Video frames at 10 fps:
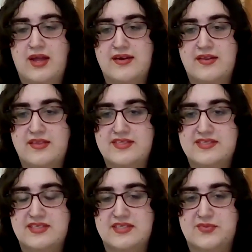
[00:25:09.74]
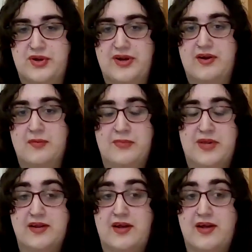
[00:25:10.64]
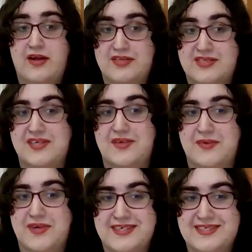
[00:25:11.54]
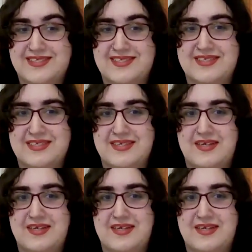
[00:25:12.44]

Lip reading: And this is where my call to you is.